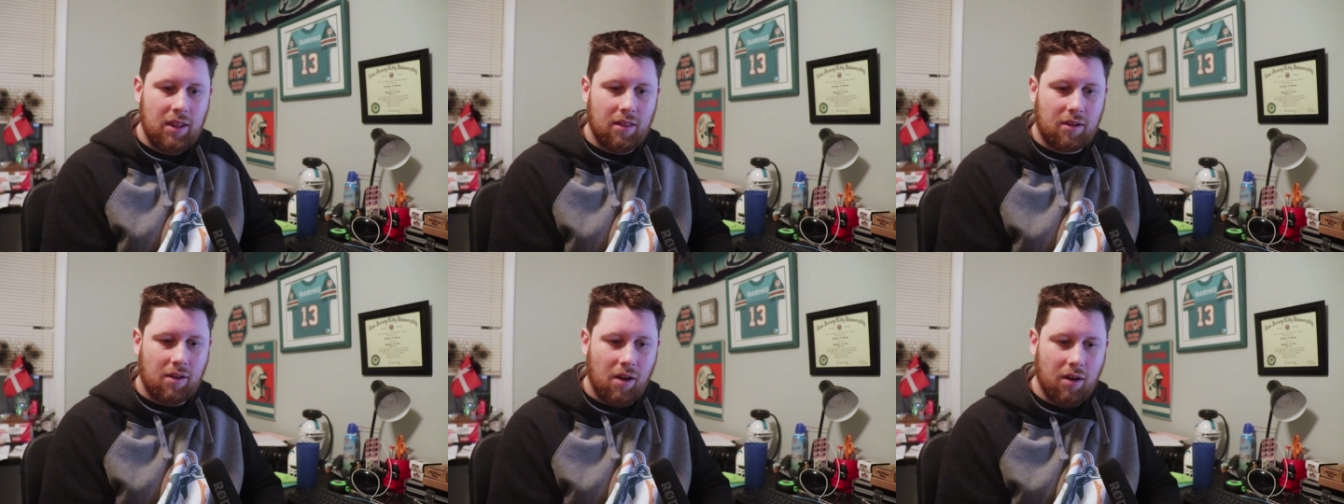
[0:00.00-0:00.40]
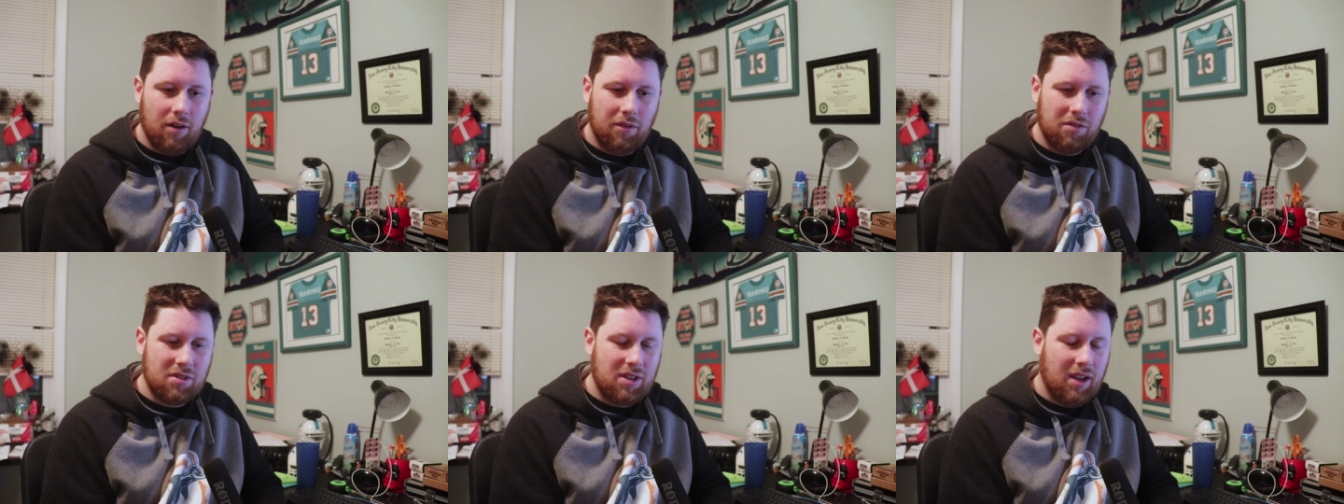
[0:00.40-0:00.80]
The
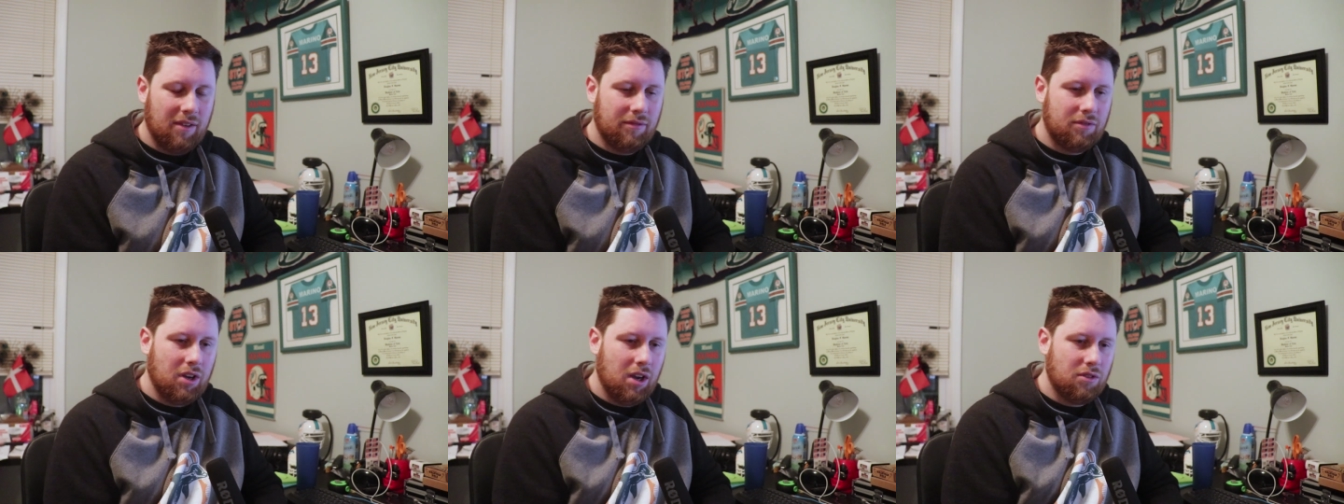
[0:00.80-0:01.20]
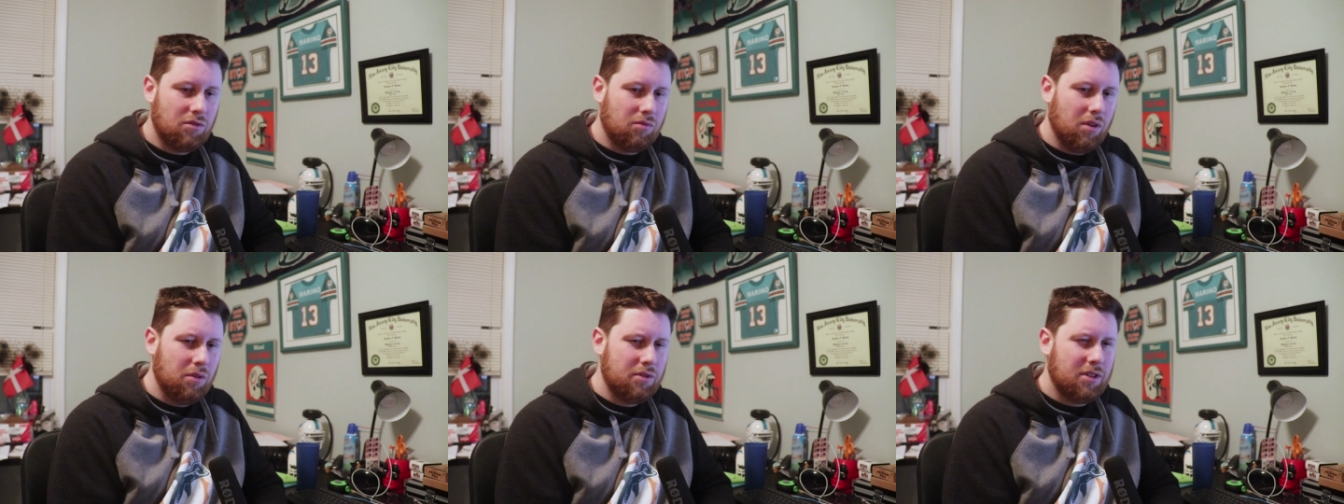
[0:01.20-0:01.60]
Cardinals have
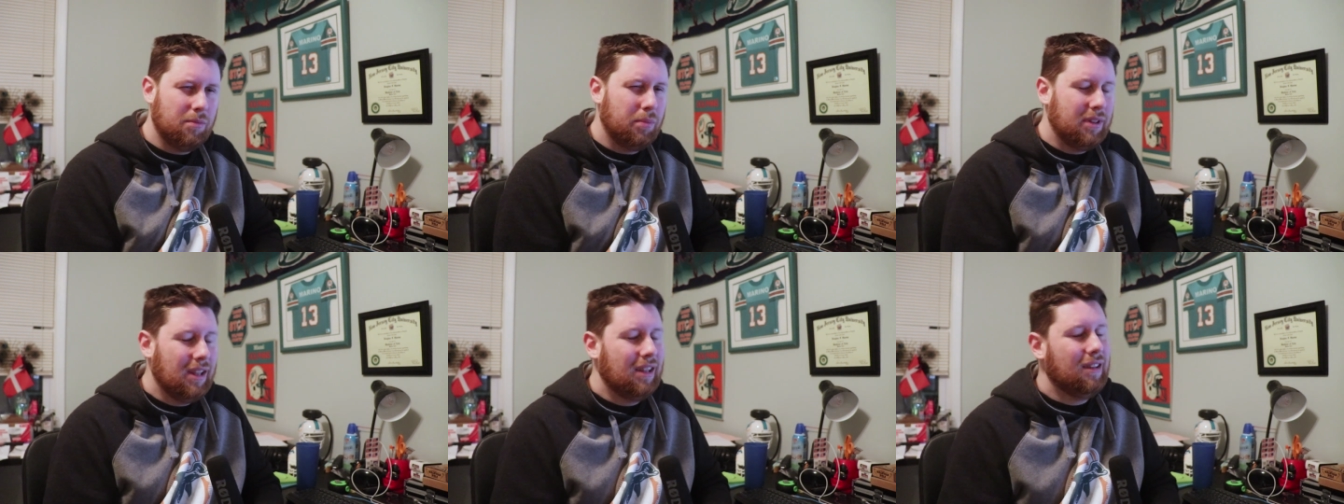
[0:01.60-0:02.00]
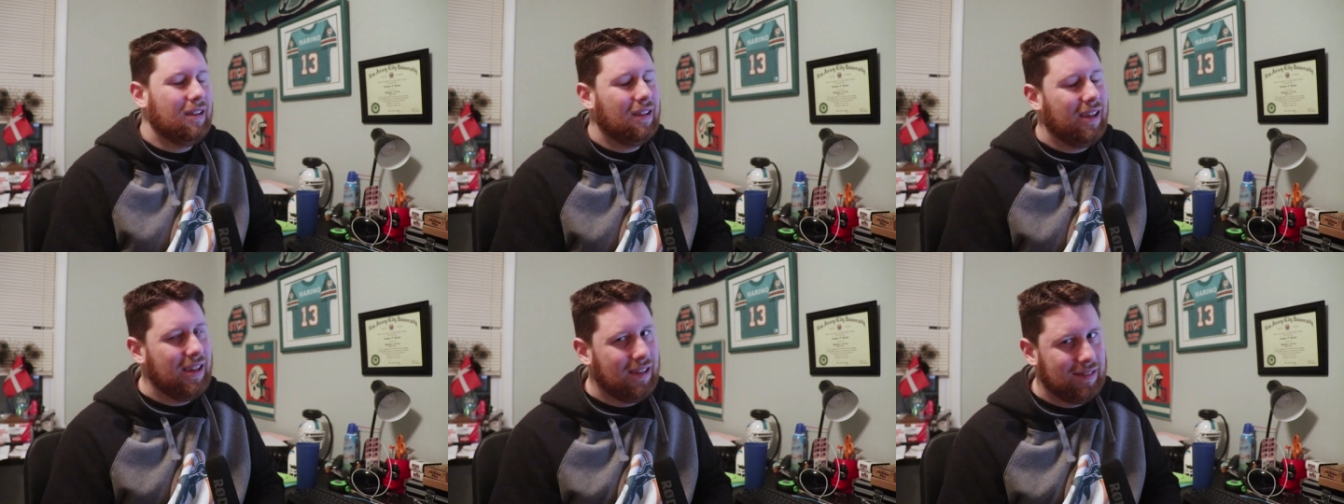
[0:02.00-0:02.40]
Josh Rosen, but then
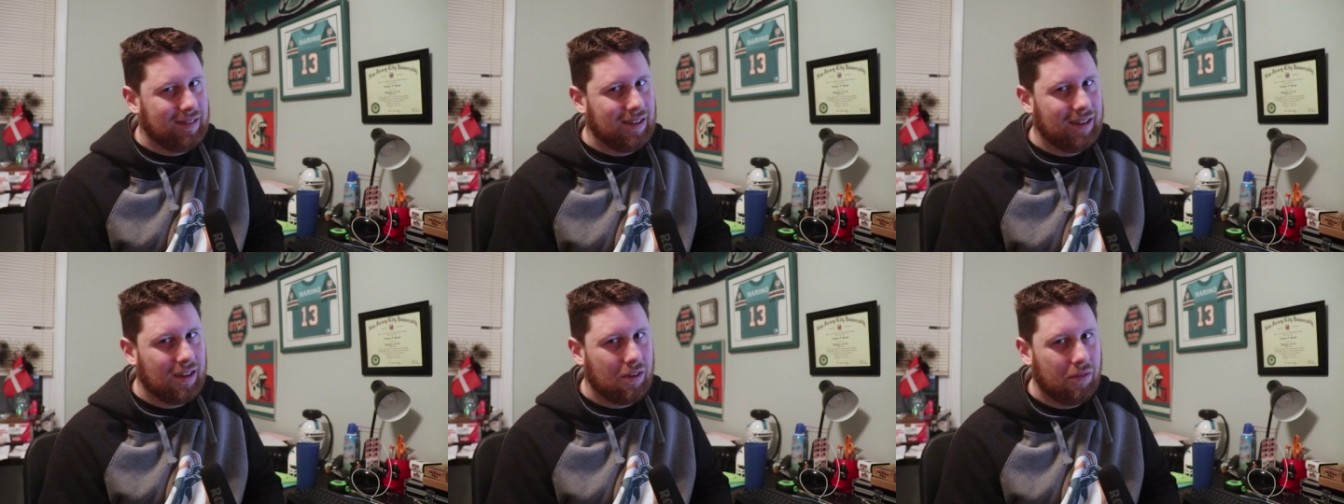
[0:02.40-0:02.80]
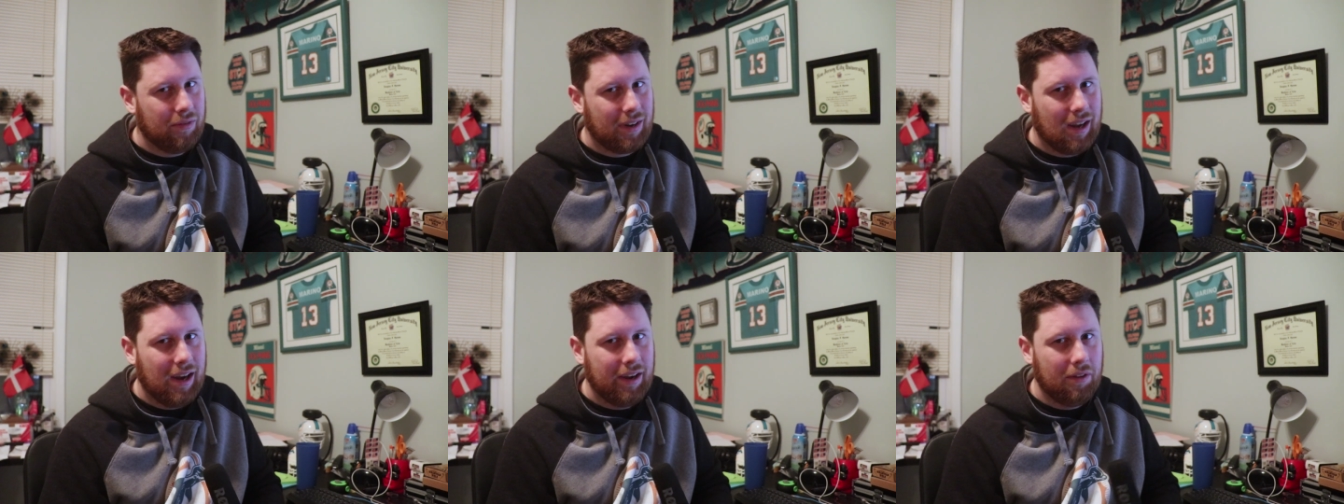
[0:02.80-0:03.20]
they're like, they're going to go
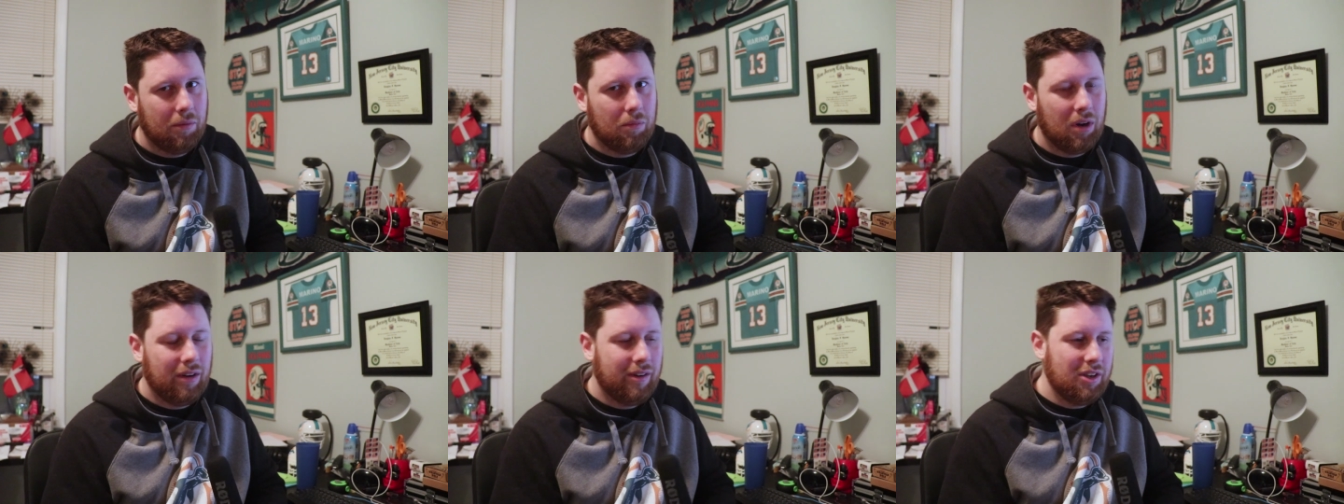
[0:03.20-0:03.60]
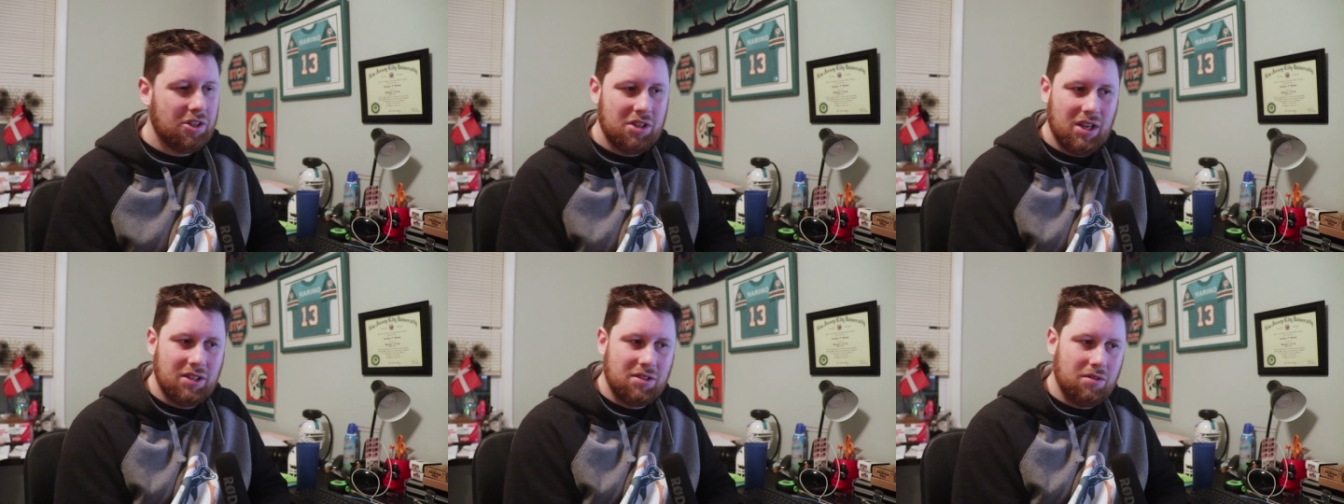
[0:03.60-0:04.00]
for Kyler Murray.
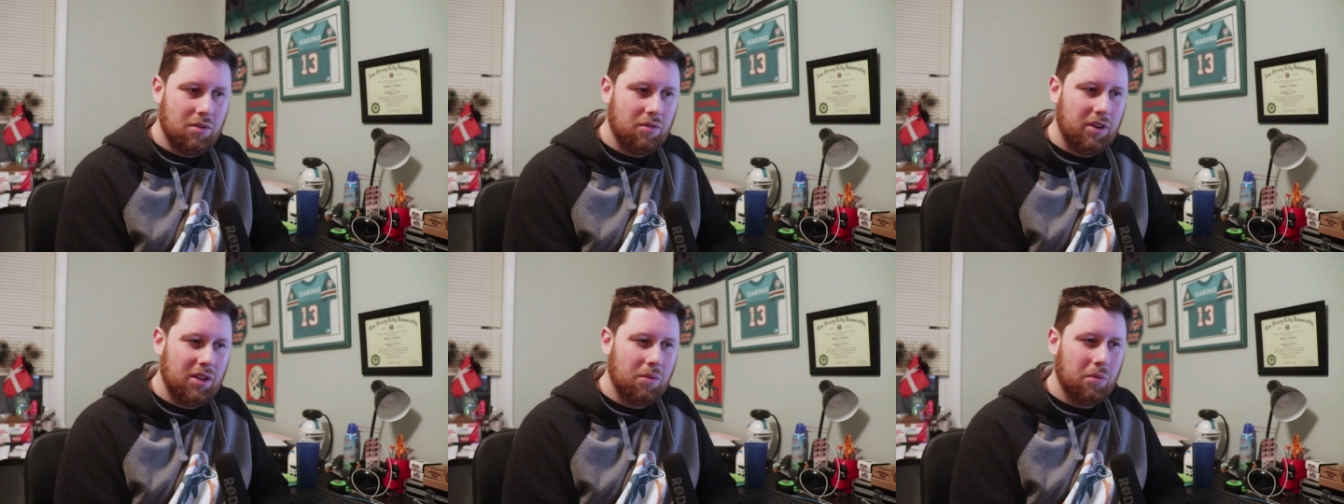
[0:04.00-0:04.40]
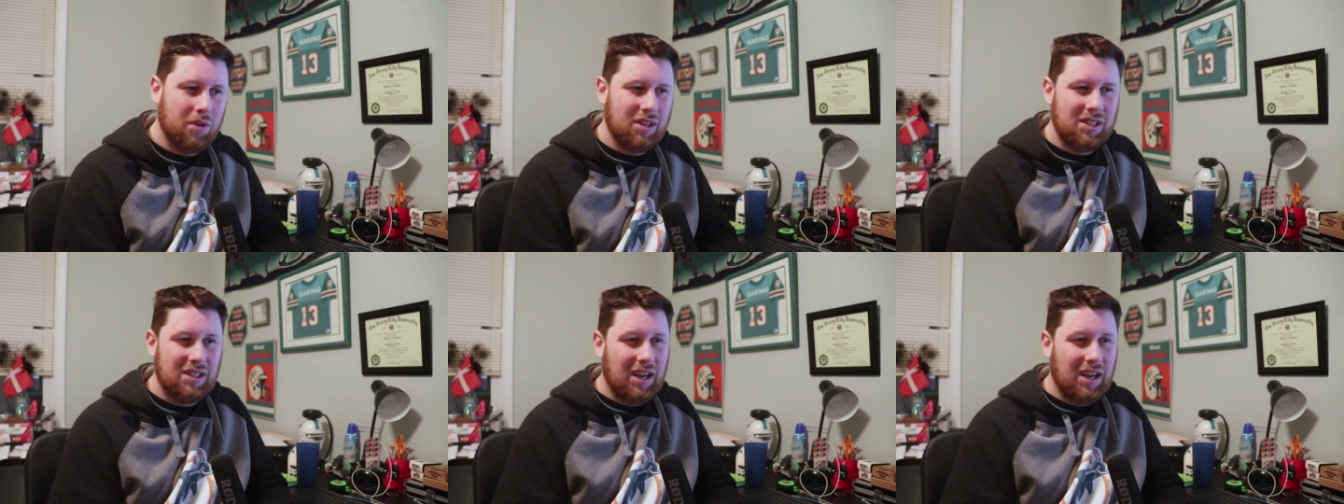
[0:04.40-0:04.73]
Jets don't need one.